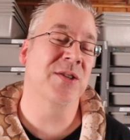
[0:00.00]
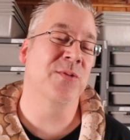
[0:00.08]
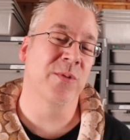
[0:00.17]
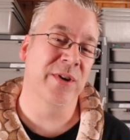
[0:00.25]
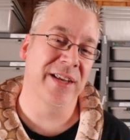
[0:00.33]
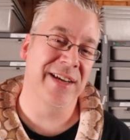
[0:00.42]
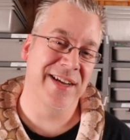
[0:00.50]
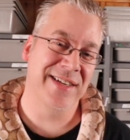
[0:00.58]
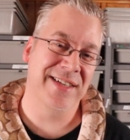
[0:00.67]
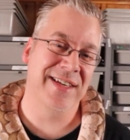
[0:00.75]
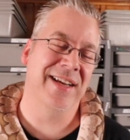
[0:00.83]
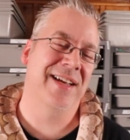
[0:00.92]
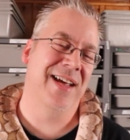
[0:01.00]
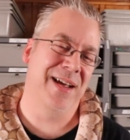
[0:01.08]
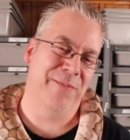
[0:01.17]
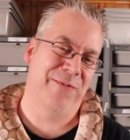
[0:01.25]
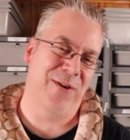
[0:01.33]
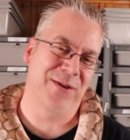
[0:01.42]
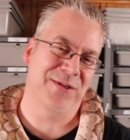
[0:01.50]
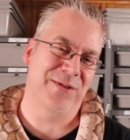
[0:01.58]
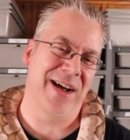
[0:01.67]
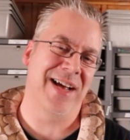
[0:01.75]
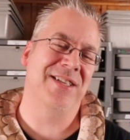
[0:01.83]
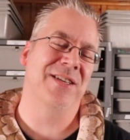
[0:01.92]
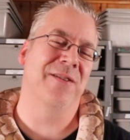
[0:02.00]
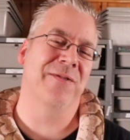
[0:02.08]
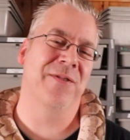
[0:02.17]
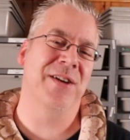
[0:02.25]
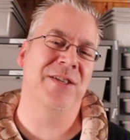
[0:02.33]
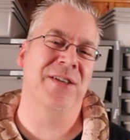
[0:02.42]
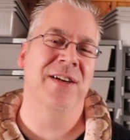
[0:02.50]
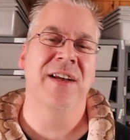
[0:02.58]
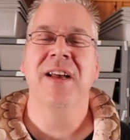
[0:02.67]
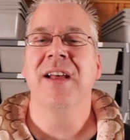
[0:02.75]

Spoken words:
It's really easy to keep frozen rats in your freezer